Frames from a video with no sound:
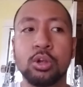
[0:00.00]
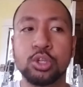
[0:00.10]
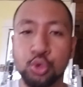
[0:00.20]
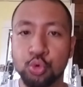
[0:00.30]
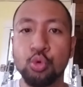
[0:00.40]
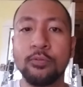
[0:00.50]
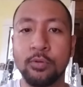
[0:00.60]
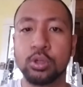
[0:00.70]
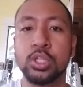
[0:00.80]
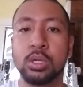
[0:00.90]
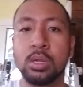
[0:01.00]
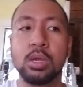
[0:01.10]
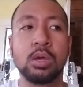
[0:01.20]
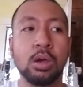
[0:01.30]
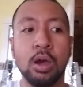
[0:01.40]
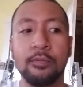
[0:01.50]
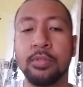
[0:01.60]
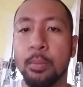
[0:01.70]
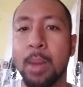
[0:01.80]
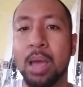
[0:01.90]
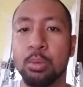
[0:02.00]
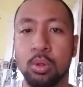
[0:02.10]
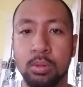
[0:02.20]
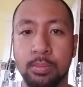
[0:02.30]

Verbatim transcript: true version of the Bible.